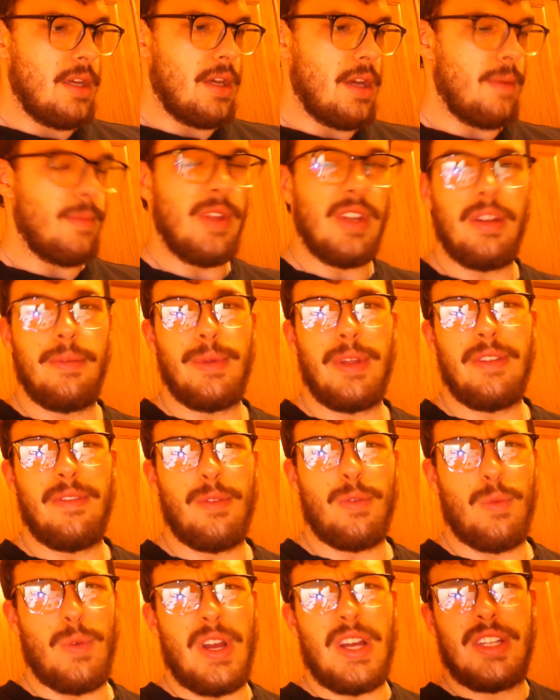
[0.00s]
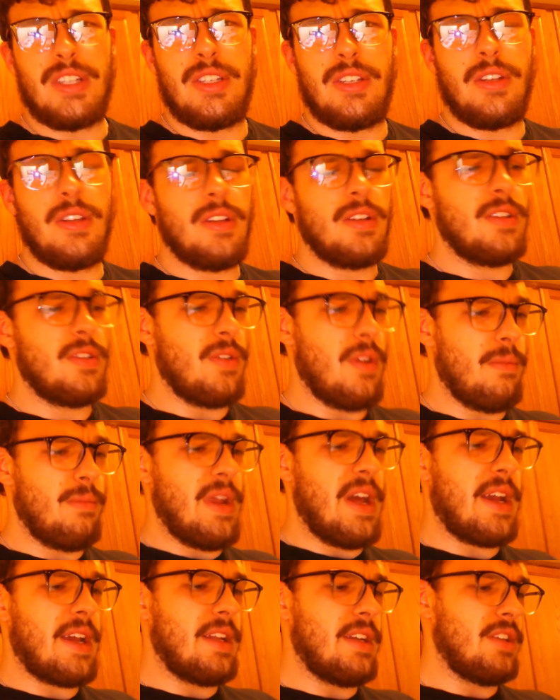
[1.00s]
I'm in a bit of a rush, so I'm
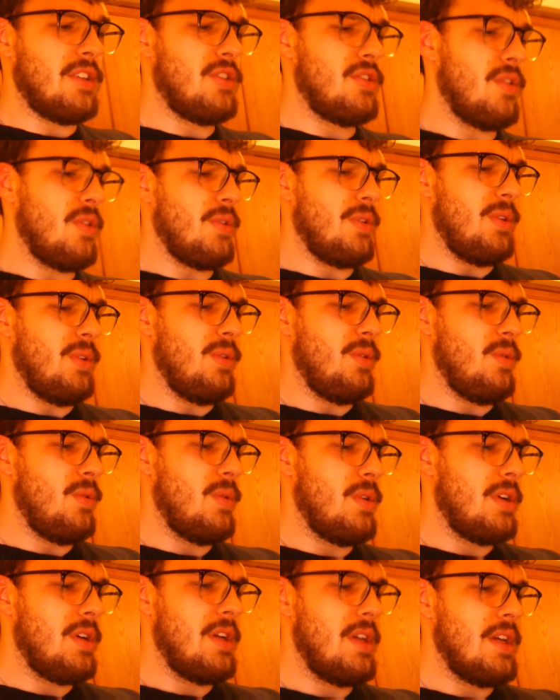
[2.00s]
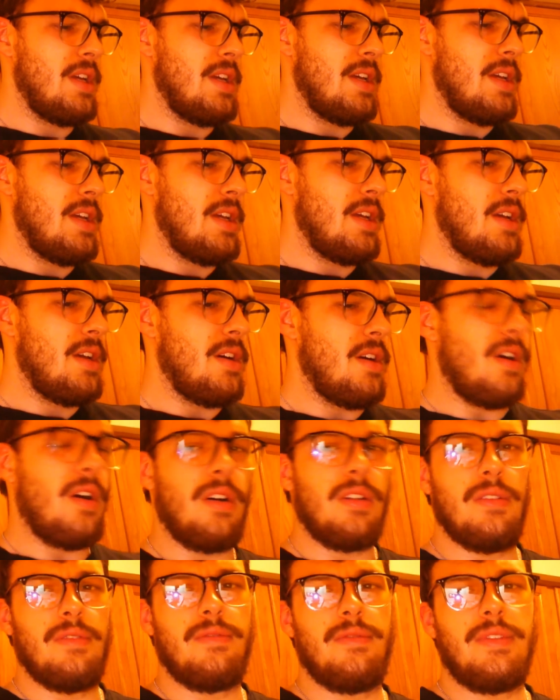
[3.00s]
not going to show you
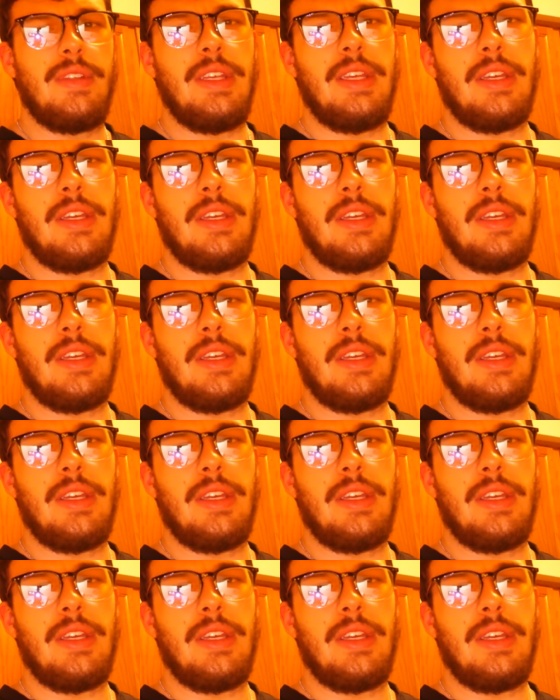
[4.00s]
all of the